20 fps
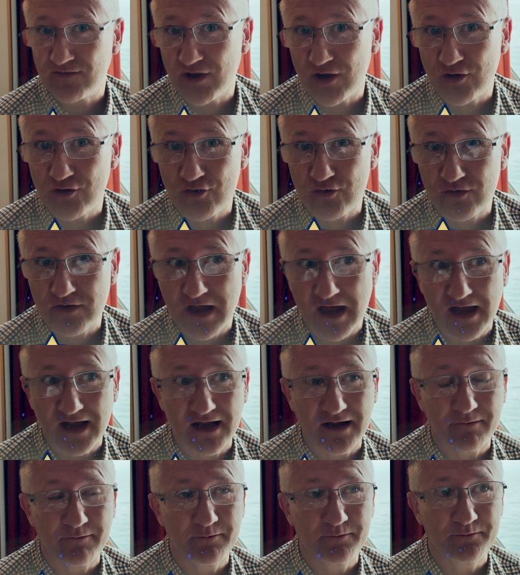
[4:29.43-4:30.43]
it
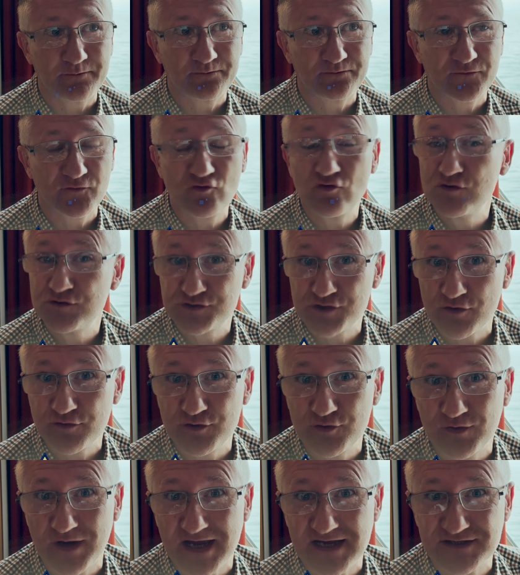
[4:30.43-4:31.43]
a Cruise Show
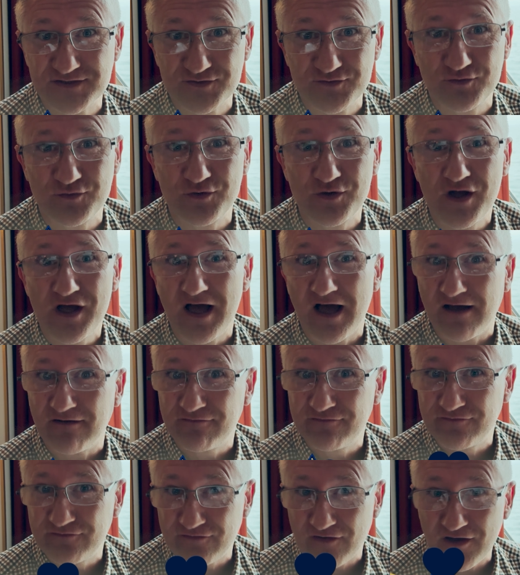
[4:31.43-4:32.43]
UK score of
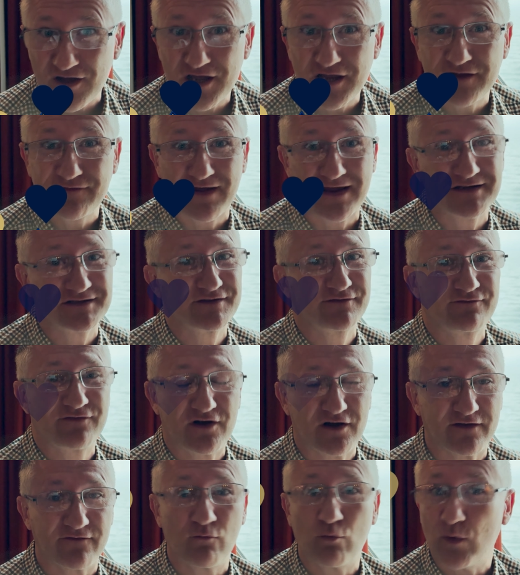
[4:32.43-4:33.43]
5 out of
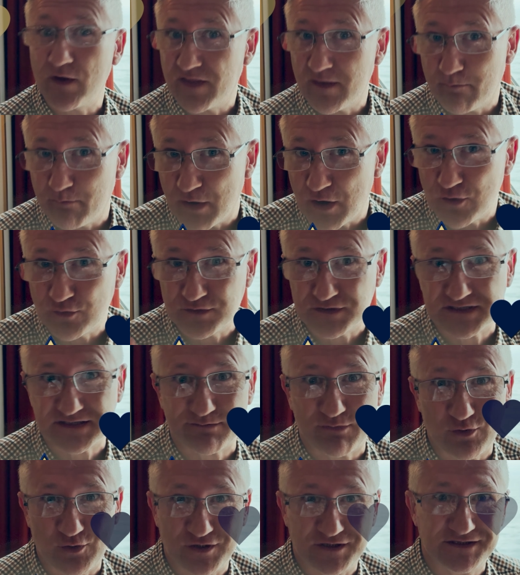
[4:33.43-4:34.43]
5 with a bonus
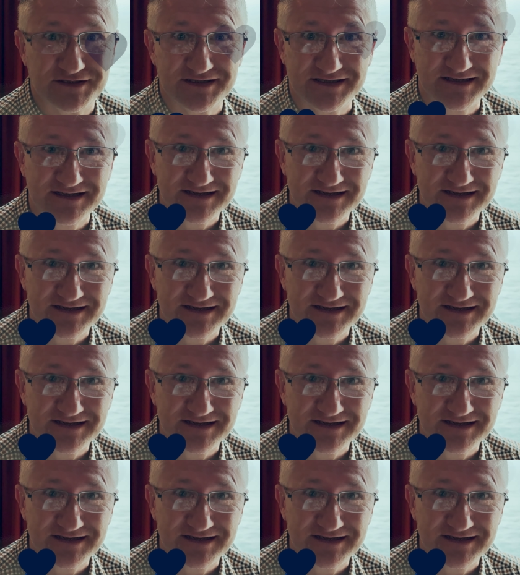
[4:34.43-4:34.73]
point.